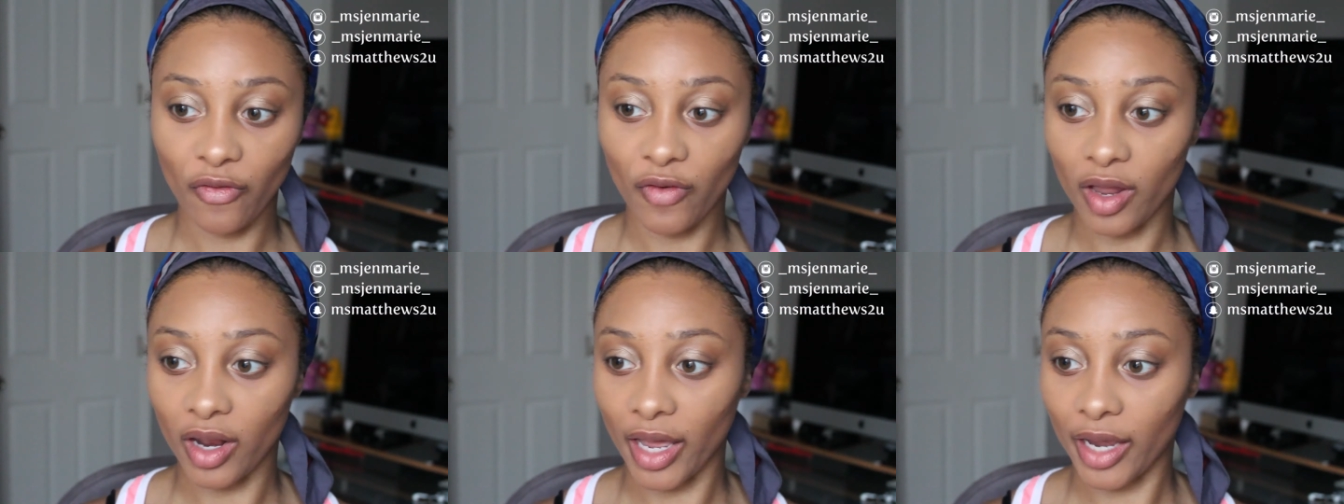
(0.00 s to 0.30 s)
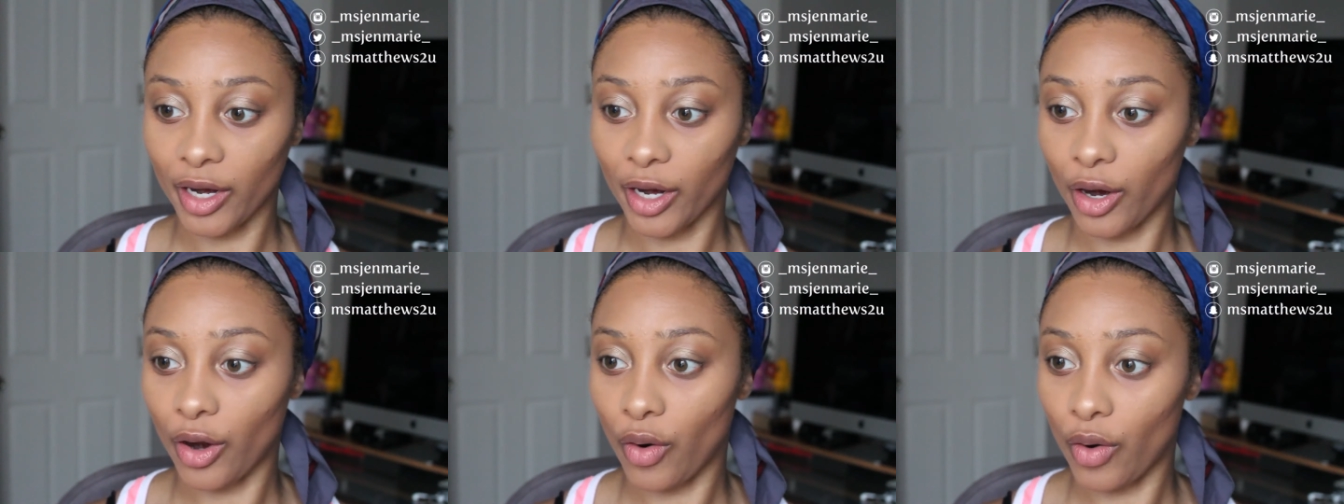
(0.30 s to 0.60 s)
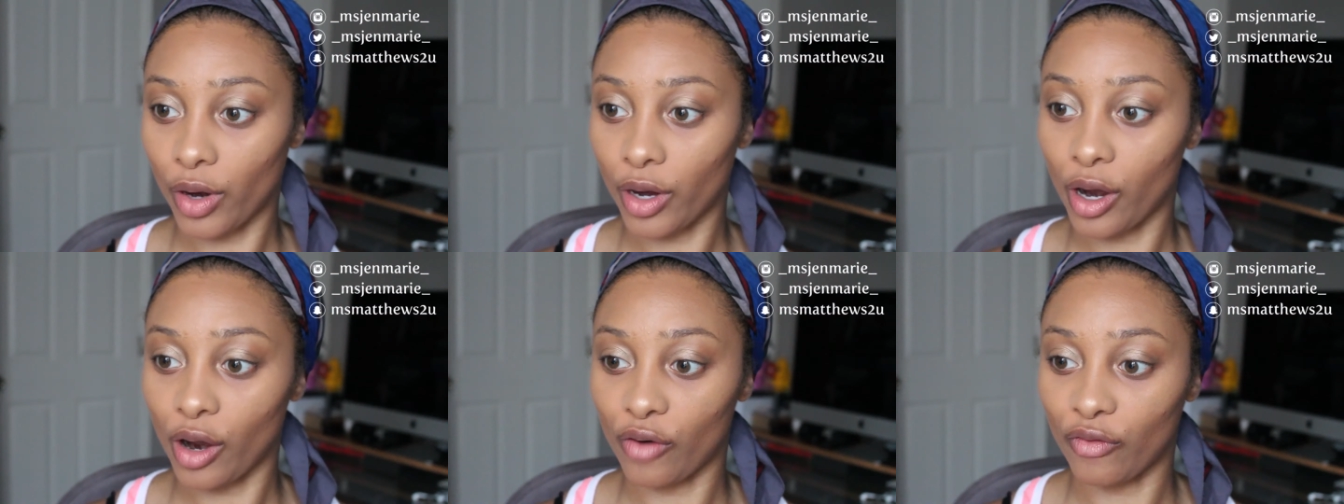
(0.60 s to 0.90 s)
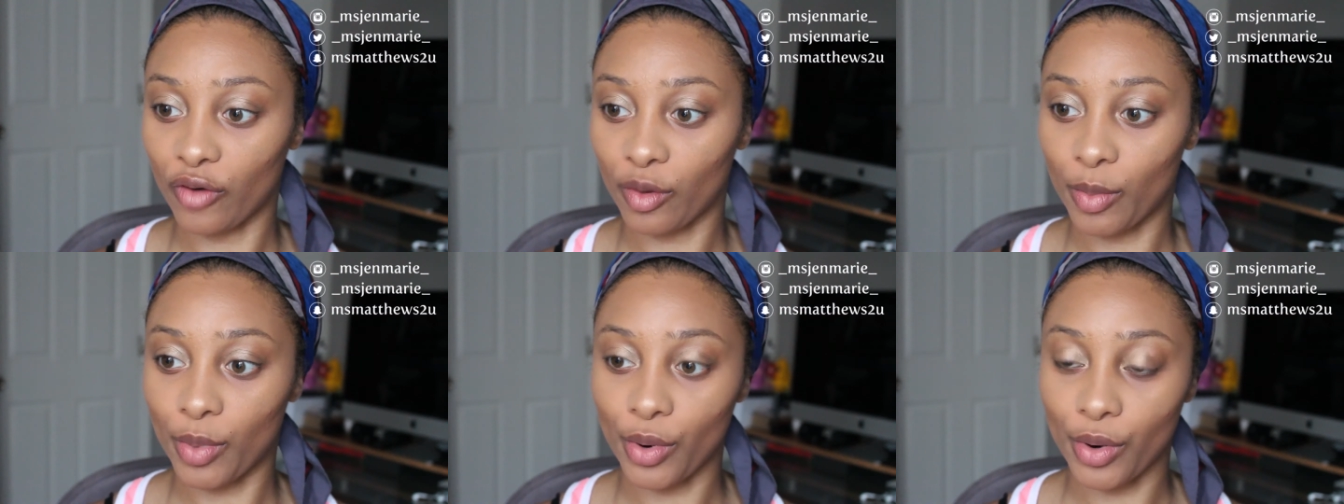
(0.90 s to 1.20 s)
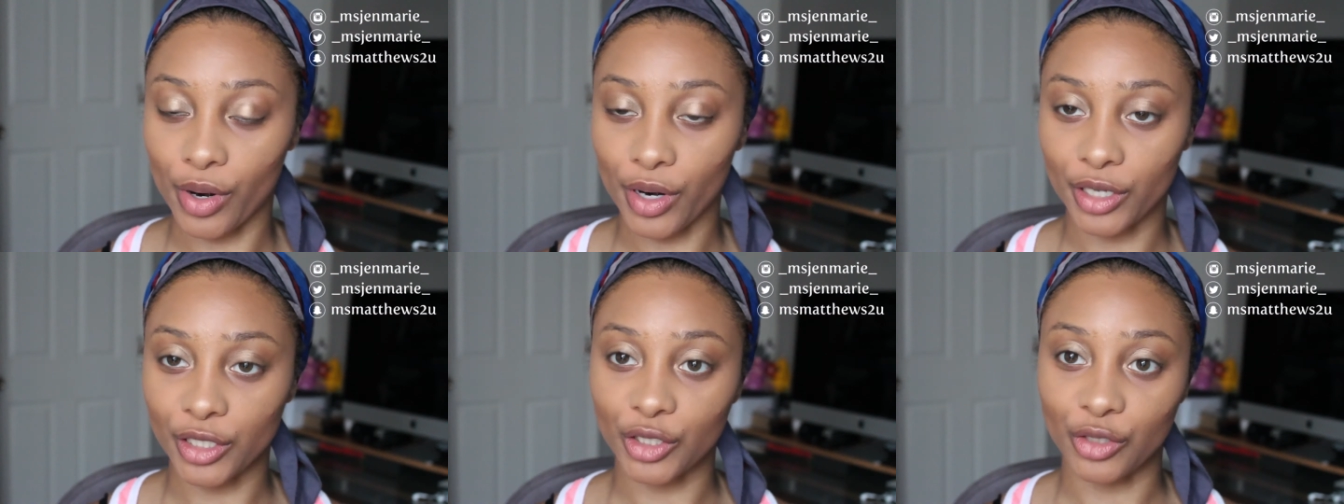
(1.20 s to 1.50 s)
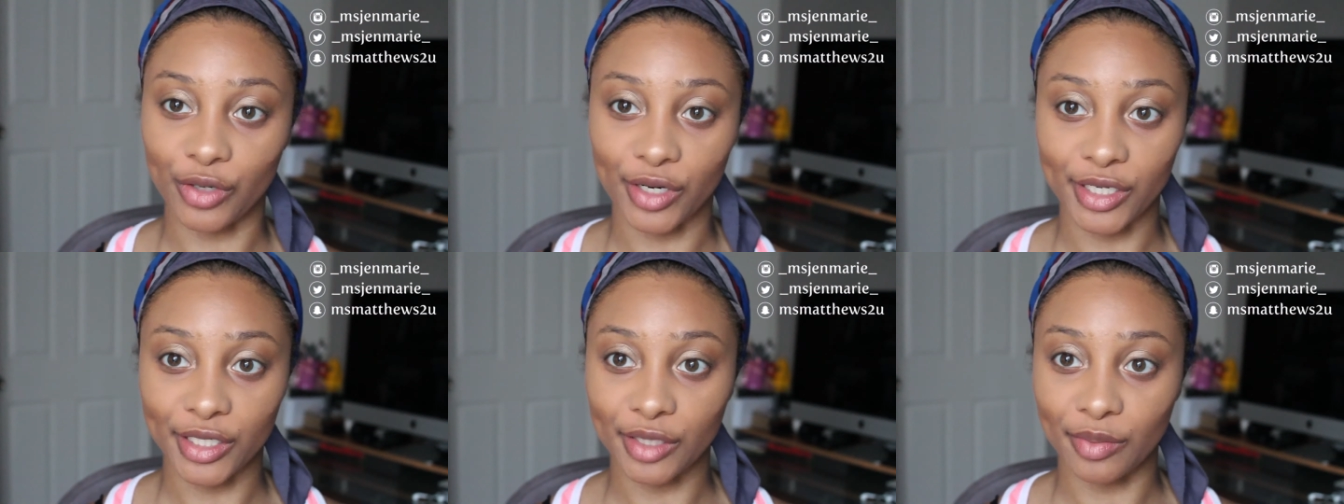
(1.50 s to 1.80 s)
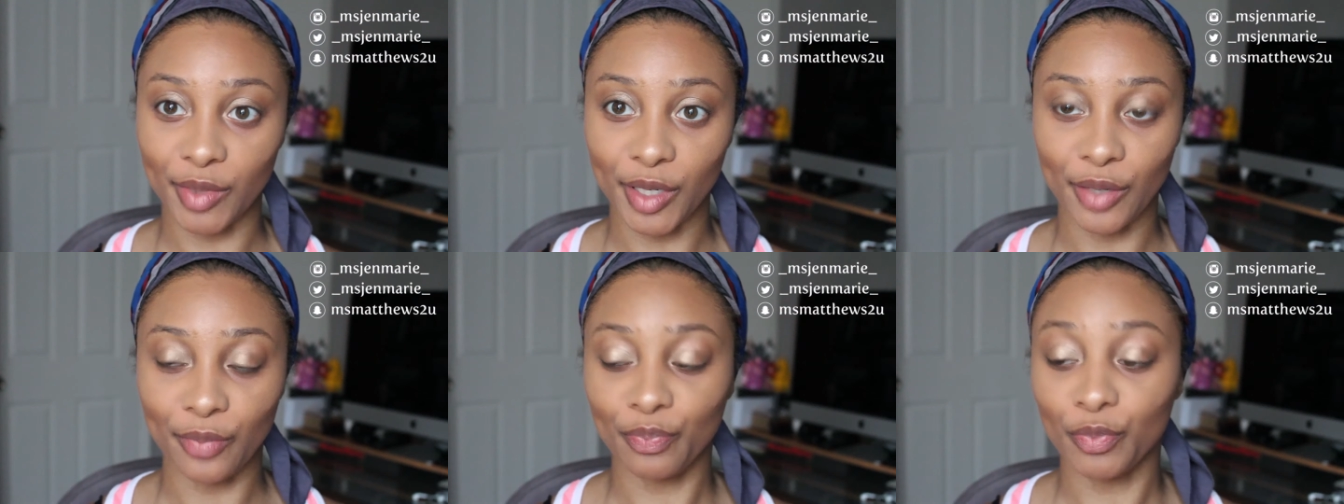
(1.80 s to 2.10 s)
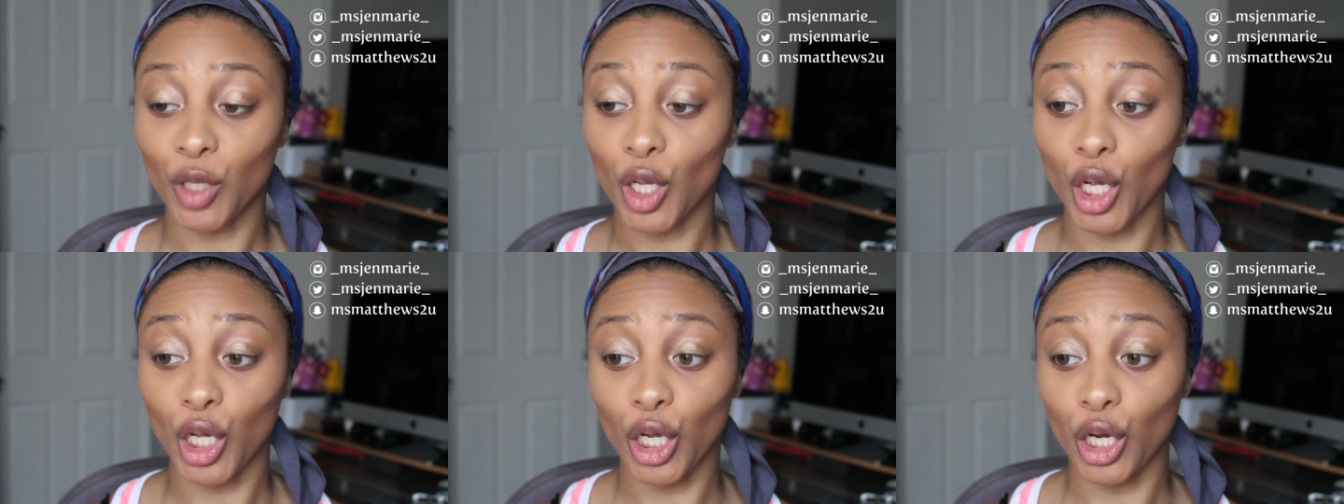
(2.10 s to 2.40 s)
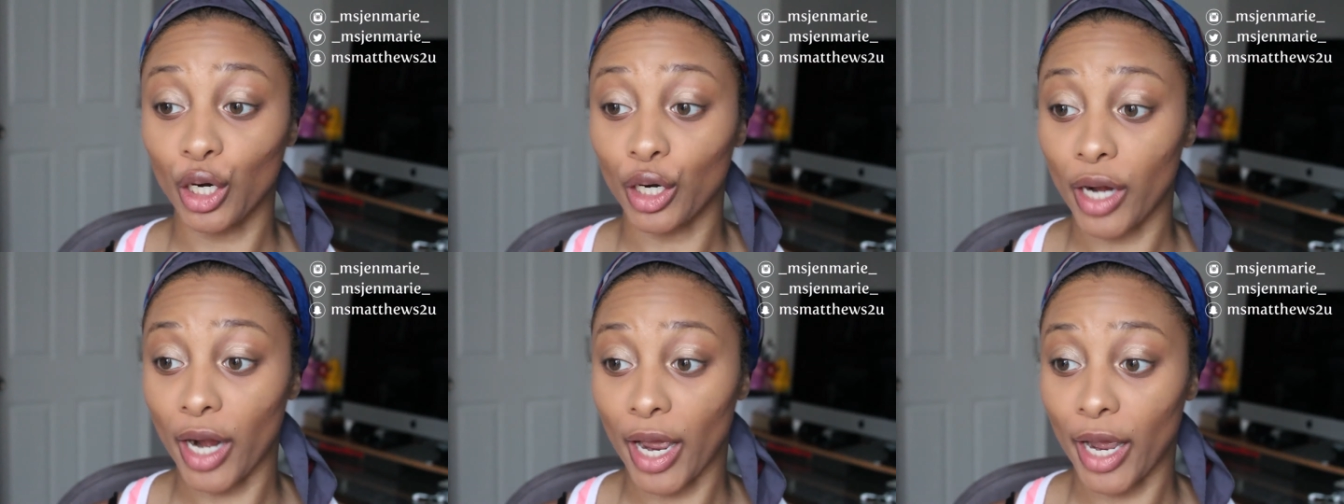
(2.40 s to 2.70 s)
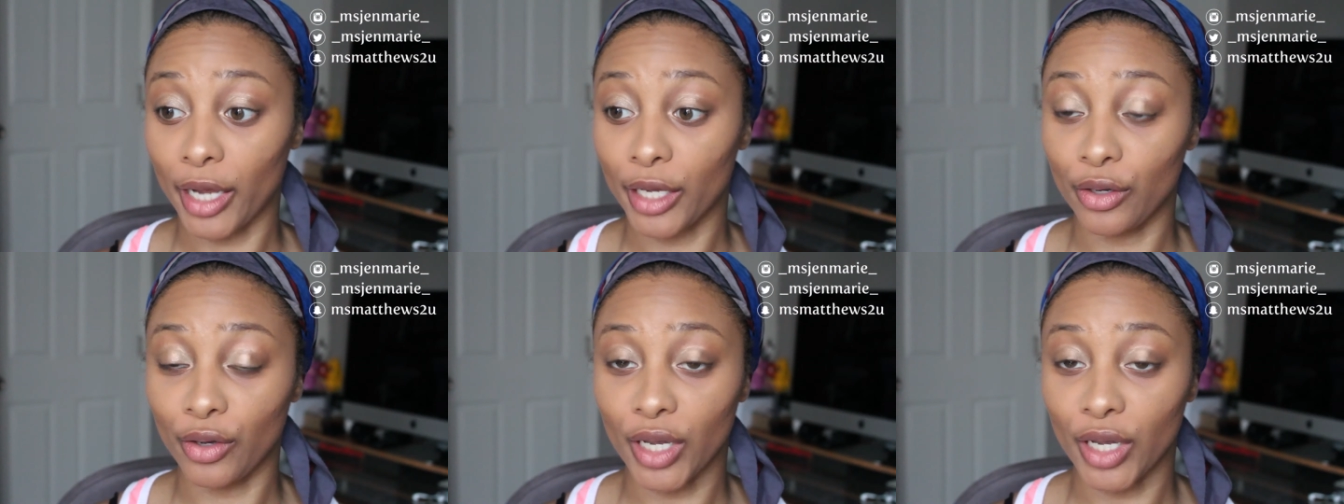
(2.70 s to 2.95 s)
feel like you're going overboard, trust me, you're not.